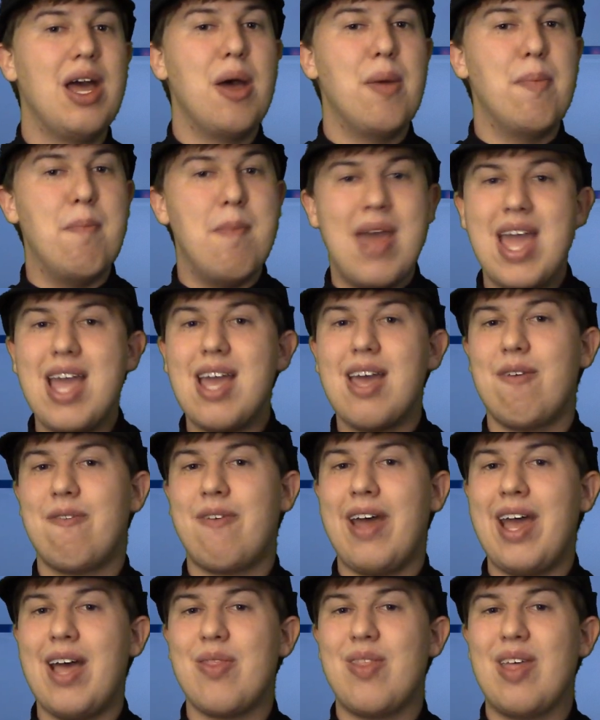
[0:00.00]
may have
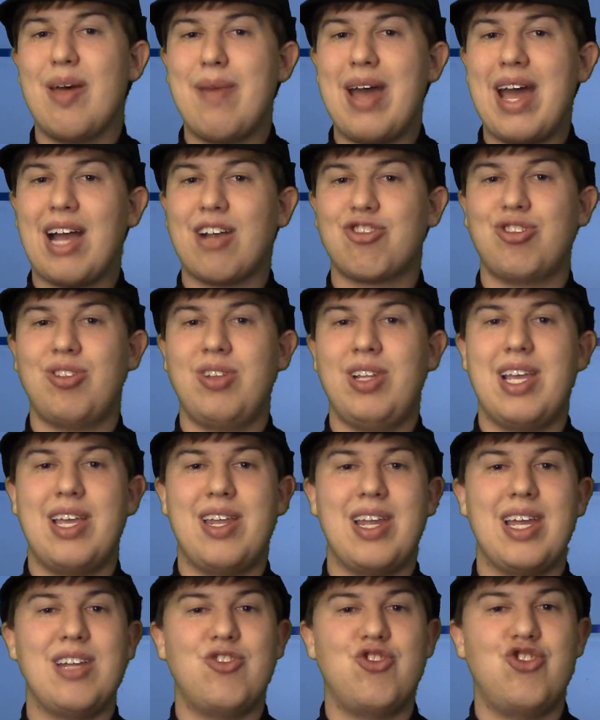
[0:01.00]
had them actually
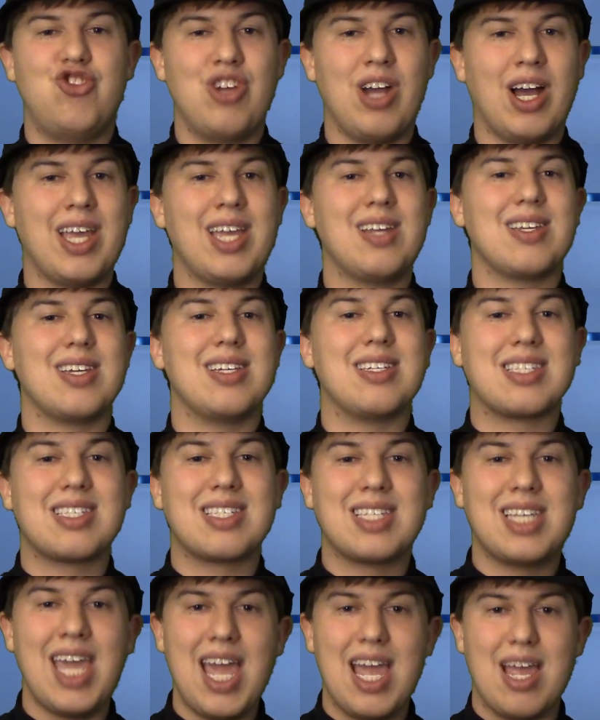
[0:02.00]
in a giant
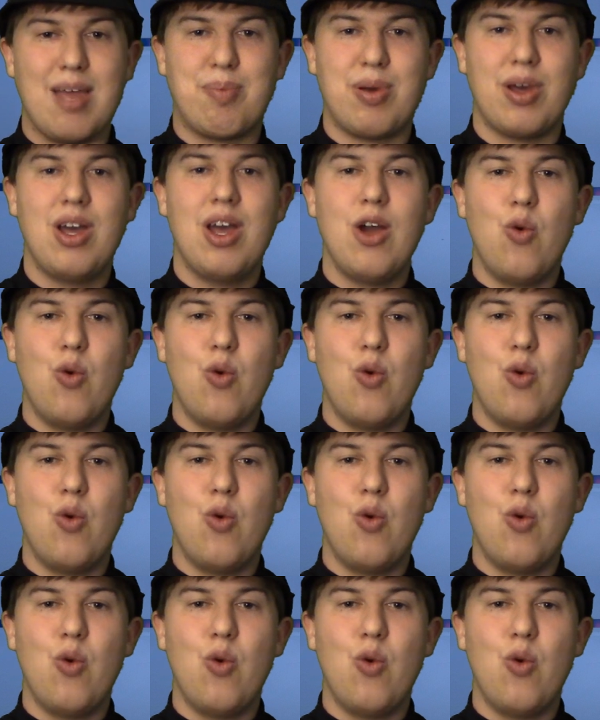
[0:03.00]
escape